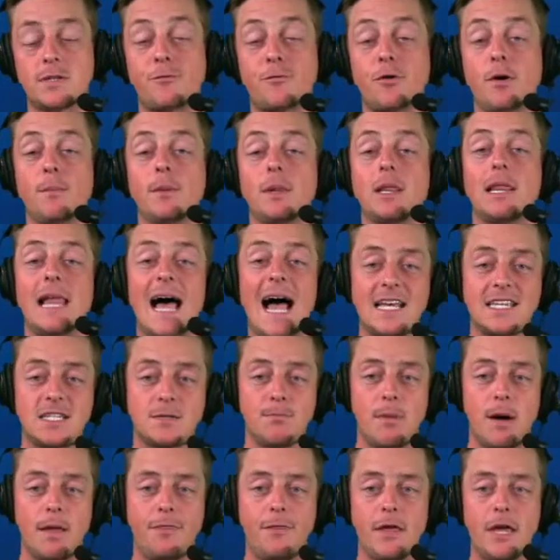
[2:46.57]
from last
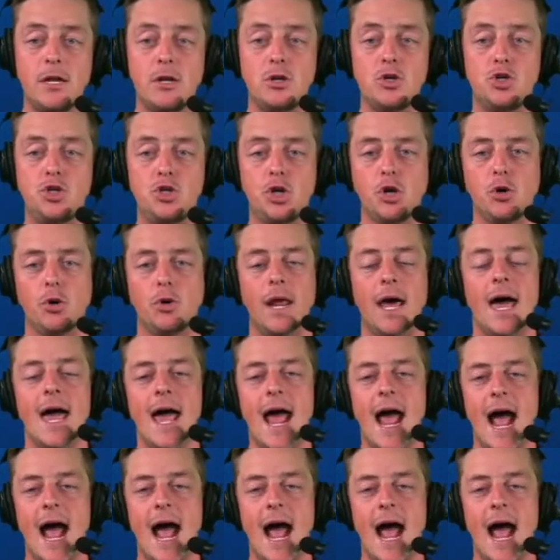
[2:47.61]
month in June